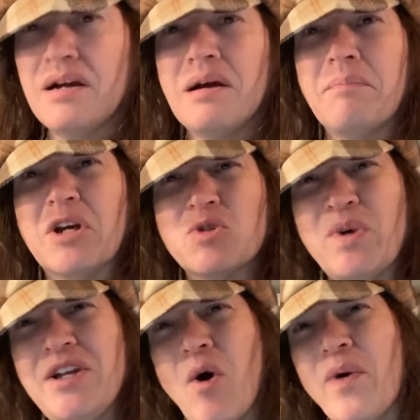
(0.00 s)
because we
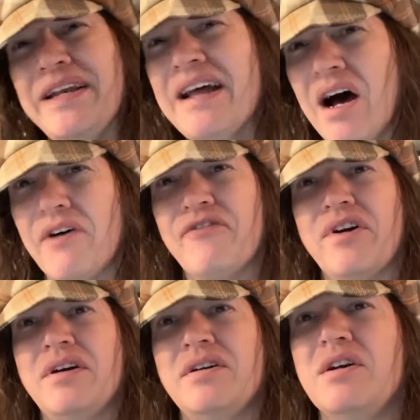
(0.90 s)
know enough
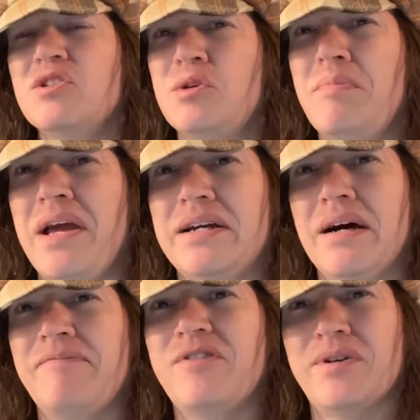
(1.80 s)
to make
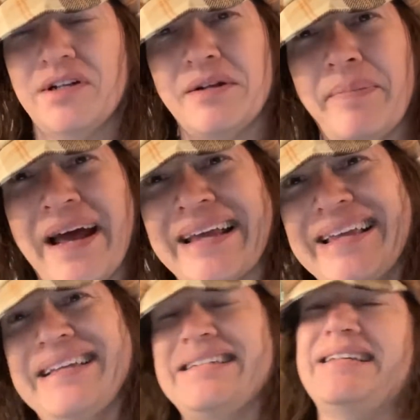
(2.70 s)
up for it on the back
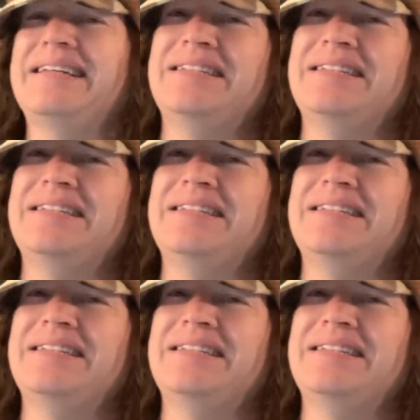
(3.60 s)
end.